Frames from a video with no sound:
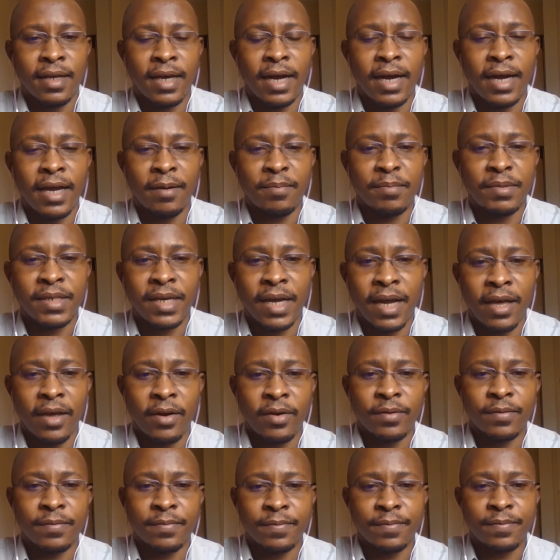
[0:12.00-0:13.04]
I am tired.
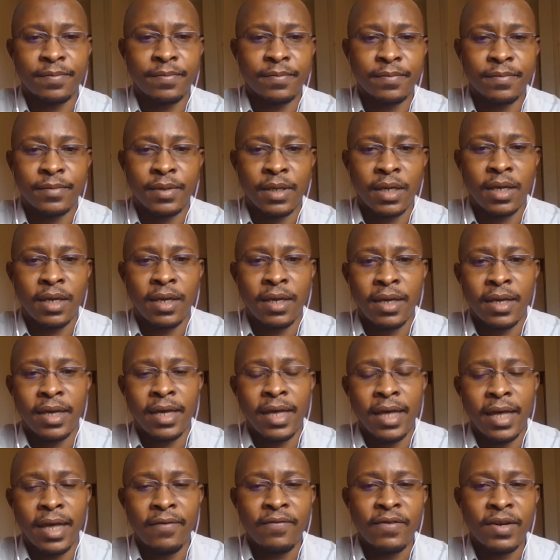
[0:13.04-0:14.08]

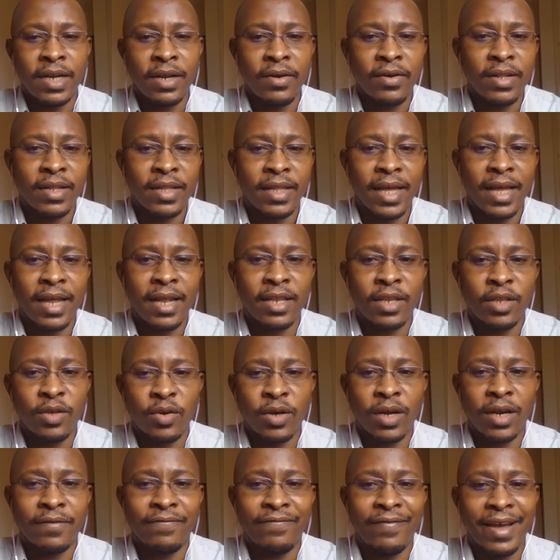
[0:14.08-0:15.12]
Every now and then, you
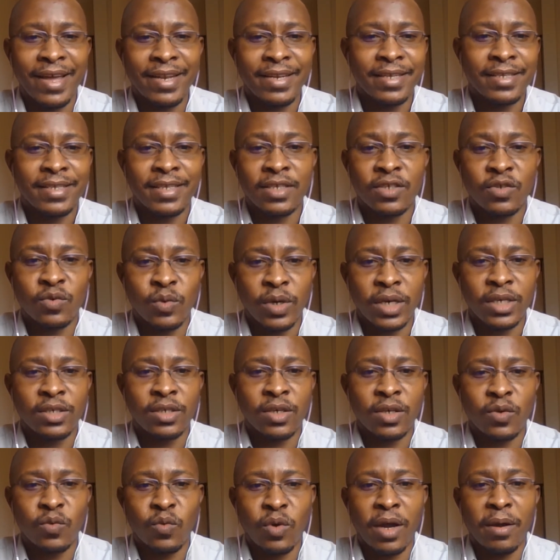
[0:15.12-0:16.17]
can find a
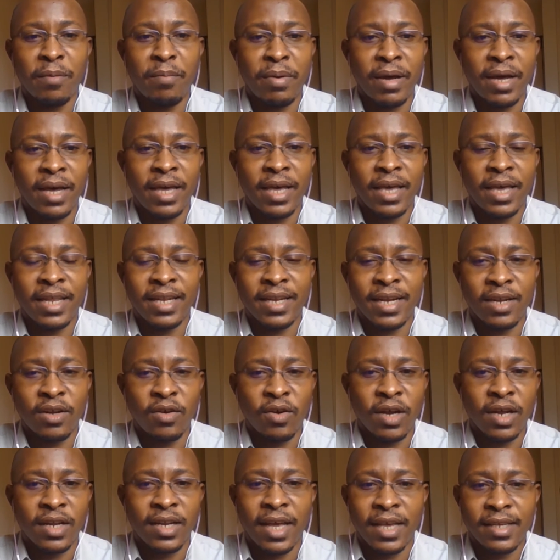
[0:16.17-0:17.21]
situation whereby in an
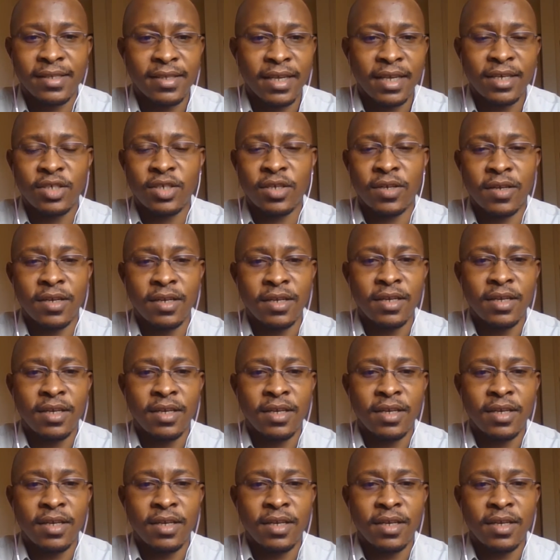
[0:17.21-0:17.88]
organization,